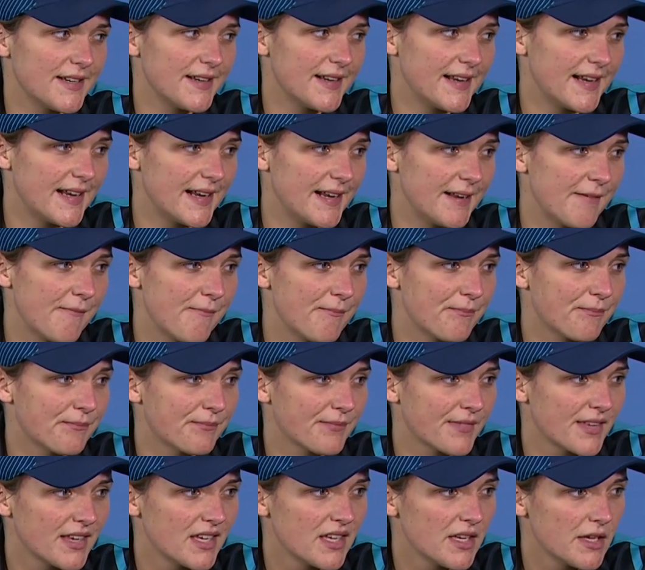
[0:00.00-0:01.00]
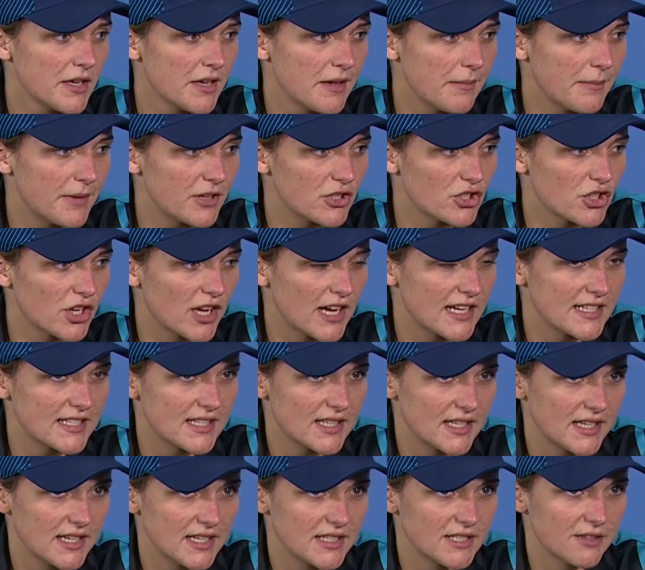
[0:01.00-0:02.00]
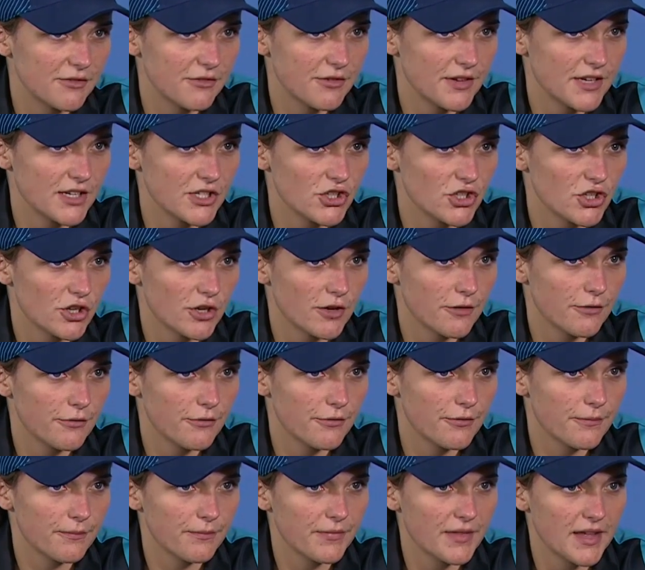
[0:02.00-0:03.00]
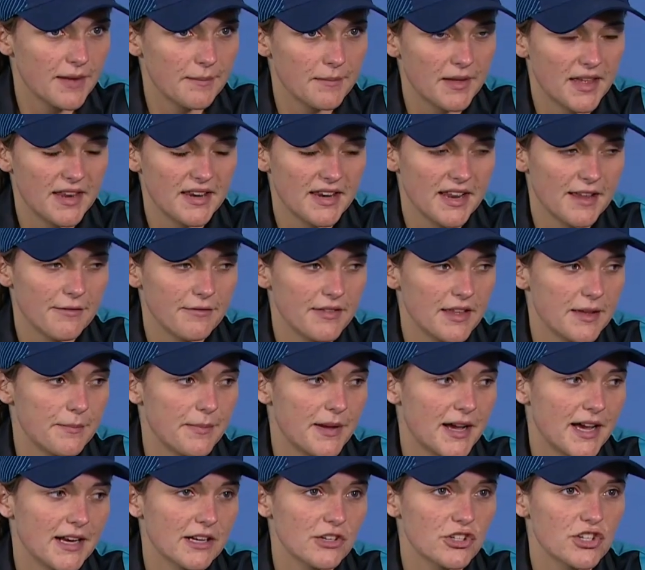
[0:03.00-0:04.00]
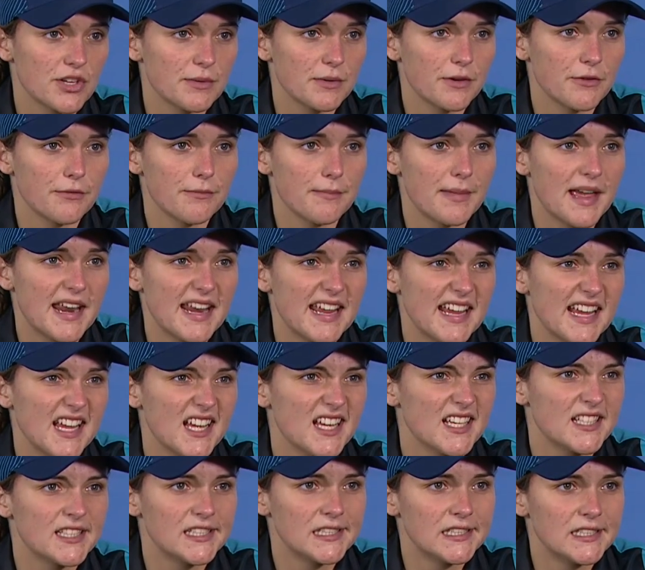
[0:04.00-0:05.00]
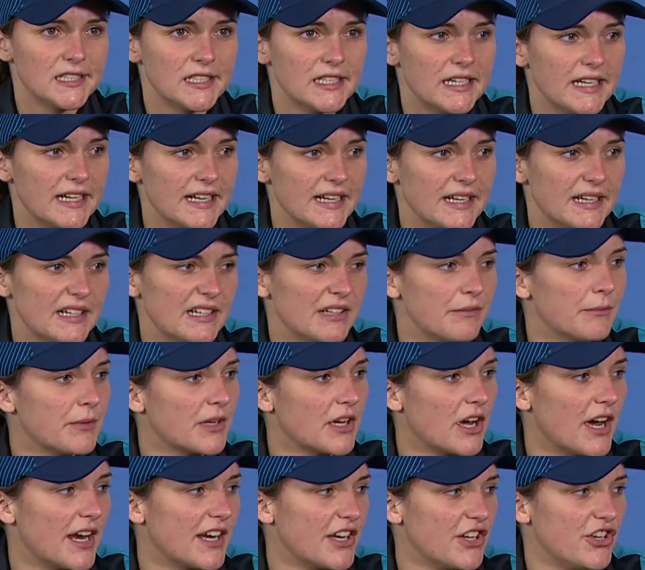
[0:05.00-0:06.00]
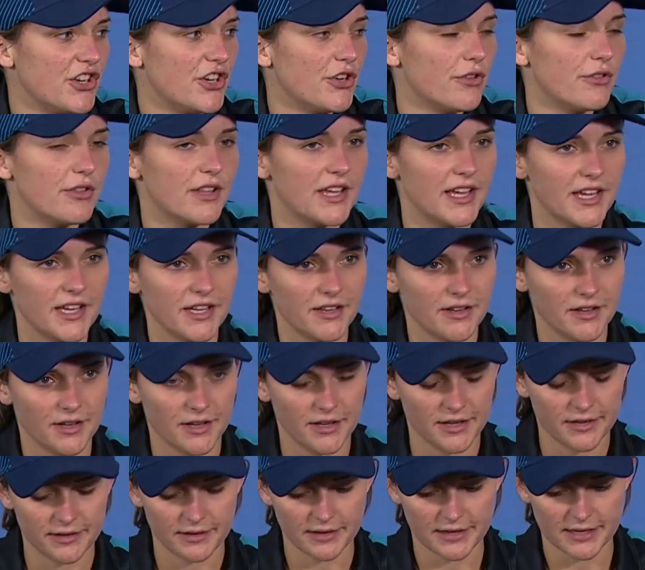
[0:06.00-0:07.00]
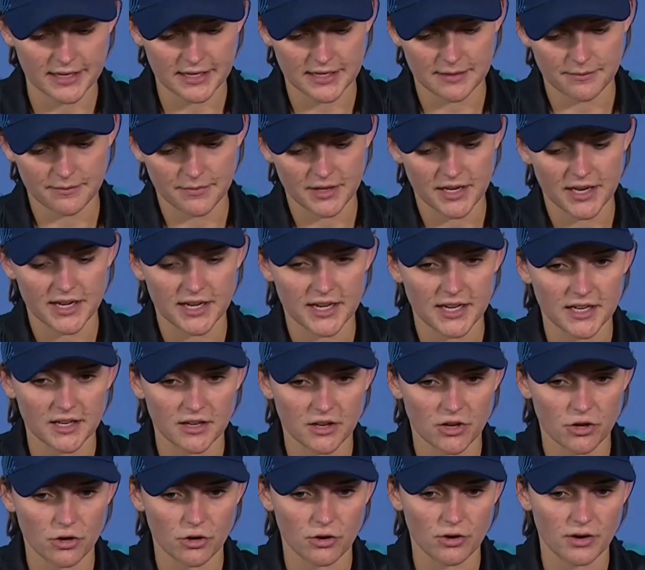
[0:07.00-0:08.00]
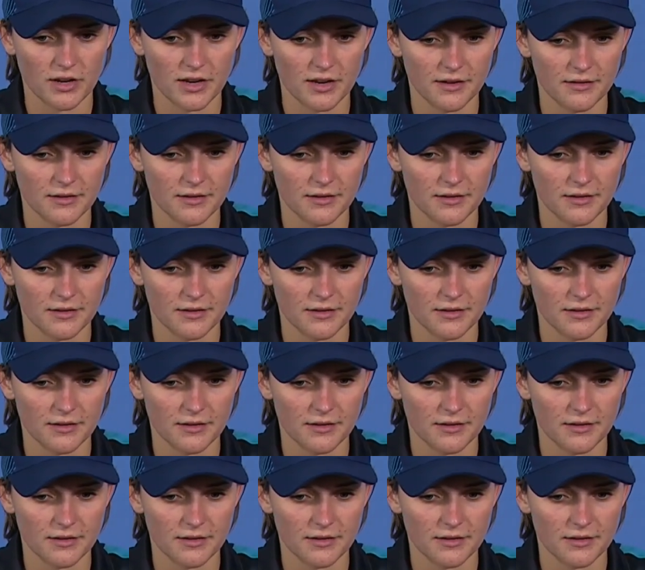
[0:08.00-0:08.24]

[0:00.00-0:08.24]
But it's nice there to finish off that and have that partnership with Maddie, and we kind of knew that hitting good